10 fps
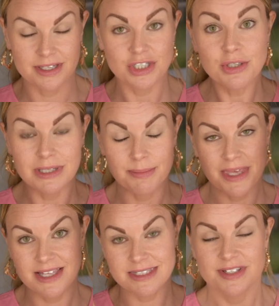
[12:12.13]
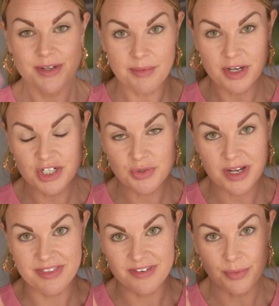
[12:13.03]
two lip kits. So I'm gonna try
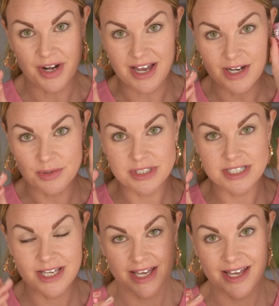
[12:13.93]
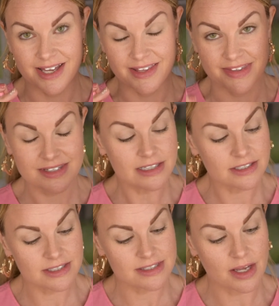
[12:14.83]
this one out in this
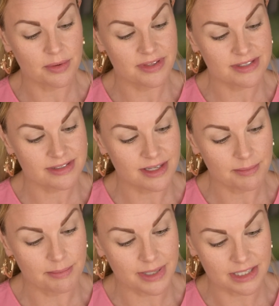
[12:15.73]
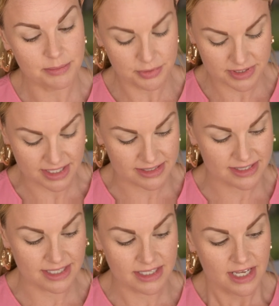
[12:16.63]
look. So this is the Malibu
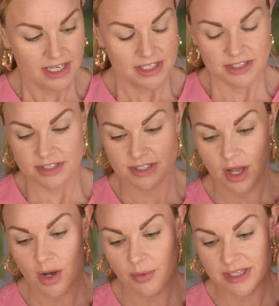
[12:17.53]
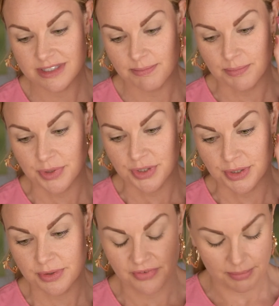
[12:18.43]
Sunset. So it's
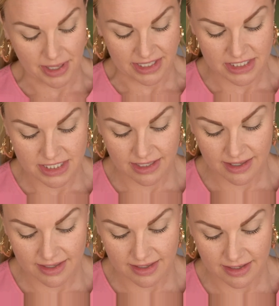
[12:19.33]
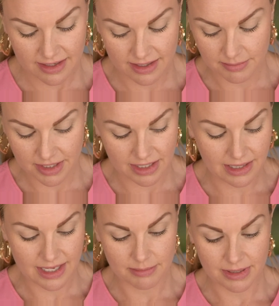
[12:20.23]
beautiful packaging, and I'm gonna
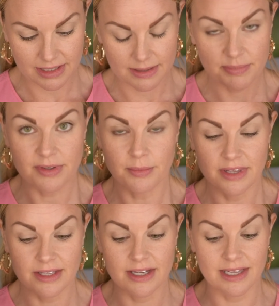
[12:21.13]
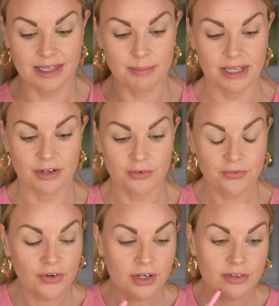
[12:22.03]
line my lips with a lip liner
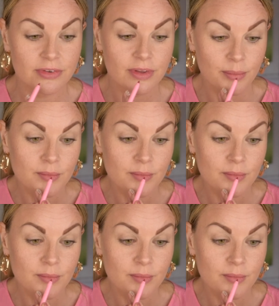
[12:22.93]
first.